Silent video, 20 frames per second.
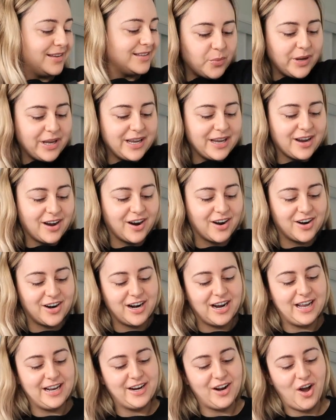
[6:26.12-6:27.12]
we are
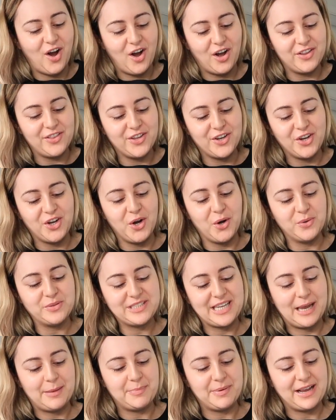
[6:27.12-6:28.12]
an on-the-go
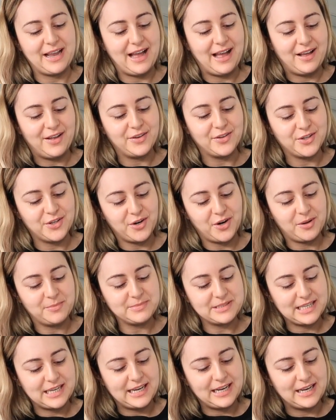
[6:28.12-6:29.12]
type of gal, you know what
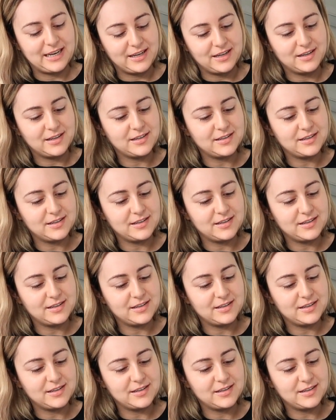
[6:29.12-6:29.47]
I'm saying?